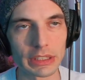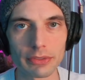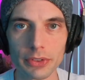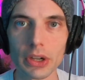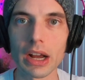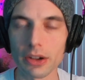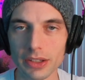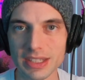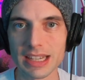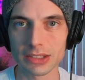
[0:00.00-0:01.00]
If you're not
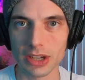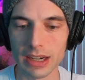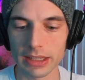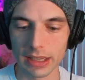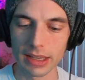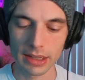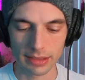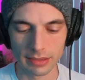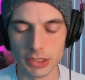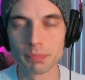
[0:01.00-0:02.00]
on TikTok,
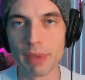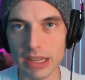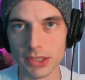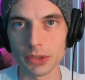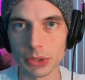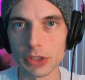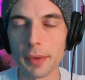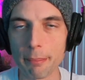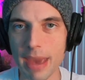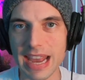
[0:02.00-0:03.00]
it's basically your
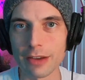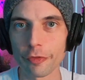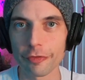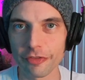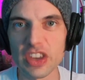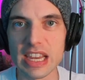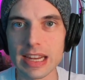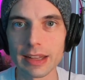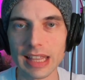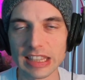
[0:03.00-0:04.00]
main
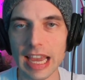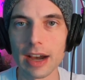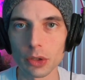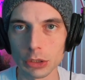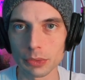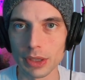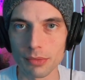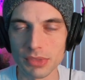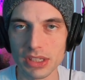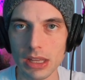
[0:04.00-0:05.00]
feed that the
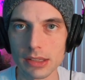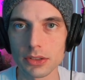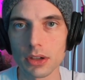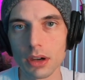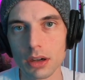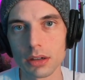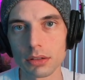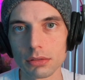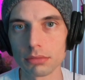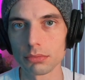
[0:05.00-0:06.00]
algorithm says,
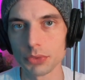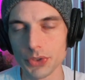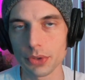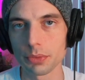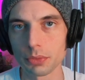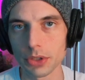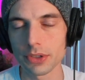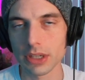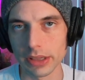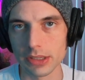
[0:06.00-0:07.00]
oh, so you're
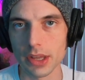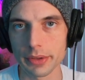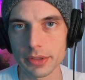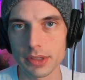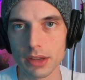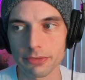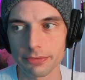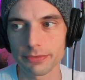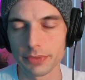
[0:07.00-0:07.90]
into this other stuff?